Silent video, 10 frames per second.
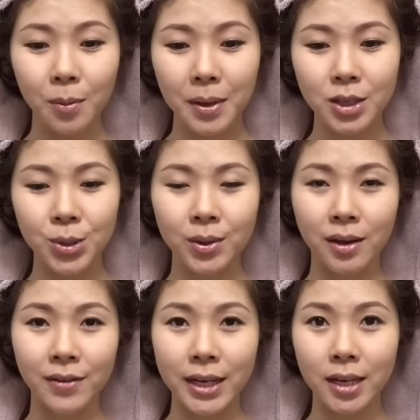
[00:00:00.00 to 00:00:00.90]
will be doing
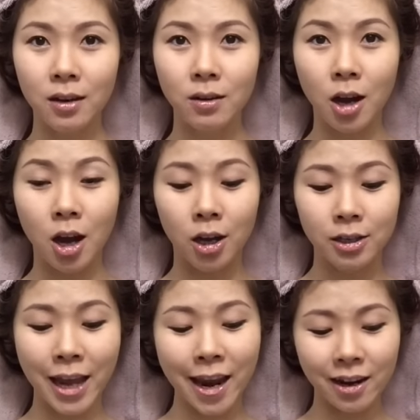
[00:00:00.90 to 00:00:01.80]
a video
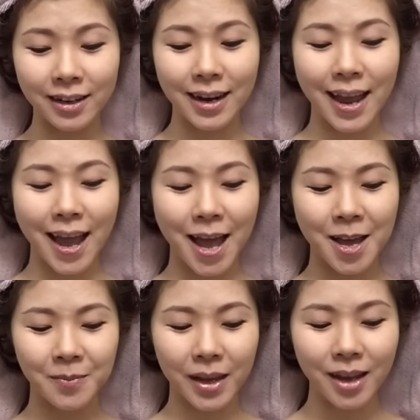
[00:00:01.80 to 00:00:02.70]
on hair.
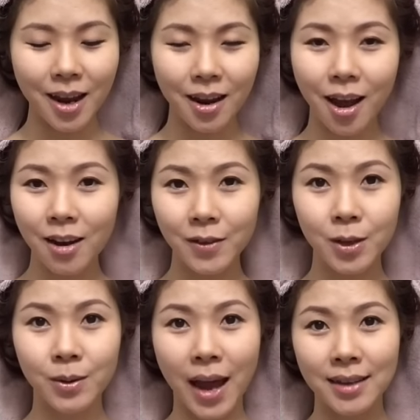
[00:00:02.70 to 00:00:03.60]
I got a lot of
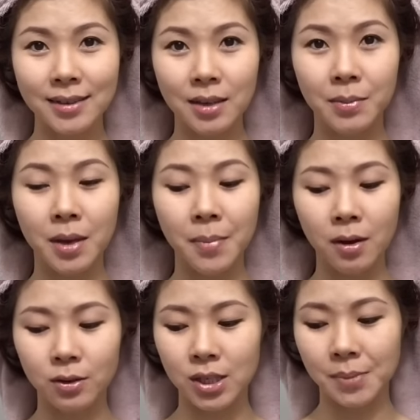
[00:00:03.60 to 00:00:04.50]
you asking me
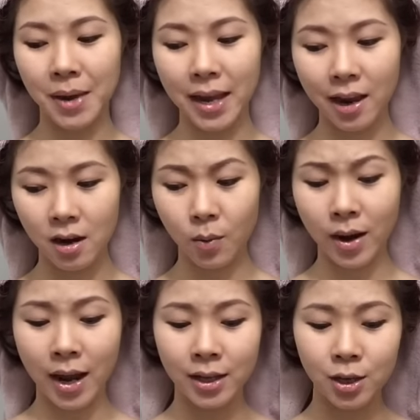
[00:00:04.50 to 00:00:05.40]
about my hair,
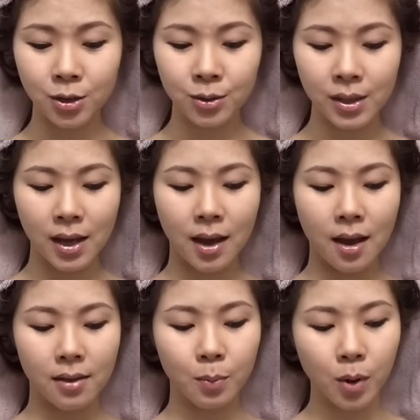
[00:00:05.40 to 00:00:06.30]
what I use,
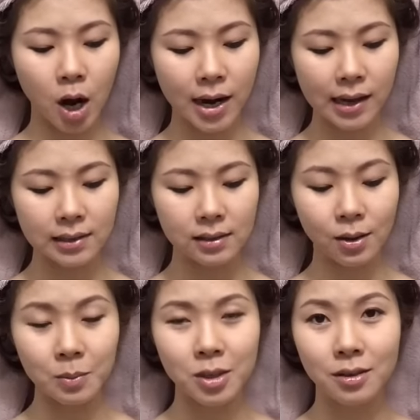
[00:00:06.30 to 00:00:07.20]
the products,
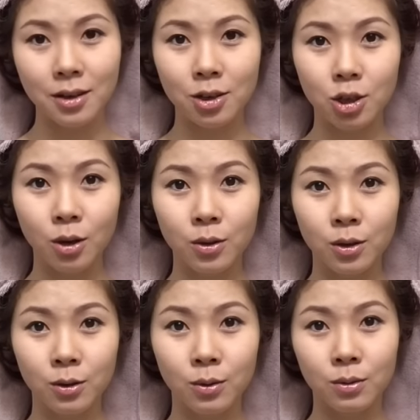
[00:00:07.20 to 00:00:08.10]
so I'm just going to show
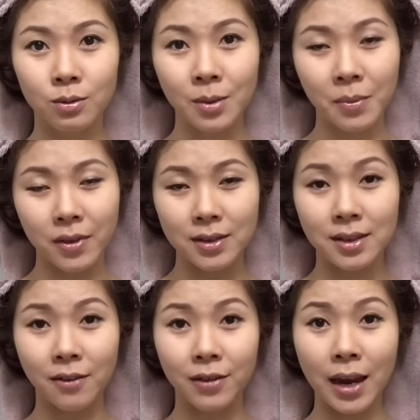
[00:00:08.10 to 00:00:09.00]
you some of the
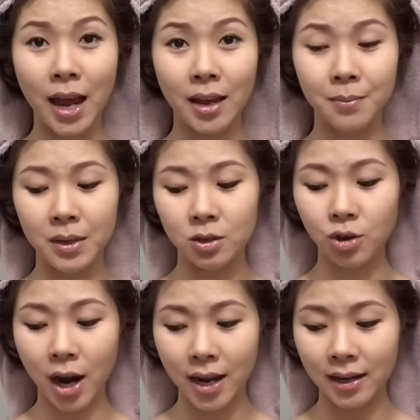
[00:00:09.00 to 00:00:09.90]
stuff that I've been
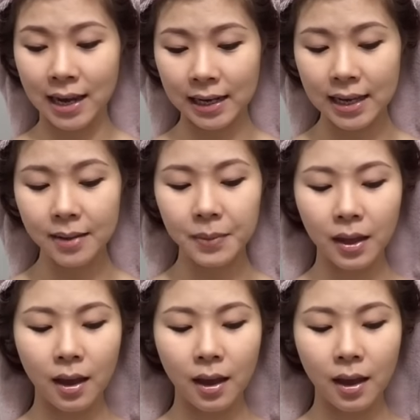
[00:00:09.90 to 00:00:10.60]
trying lately.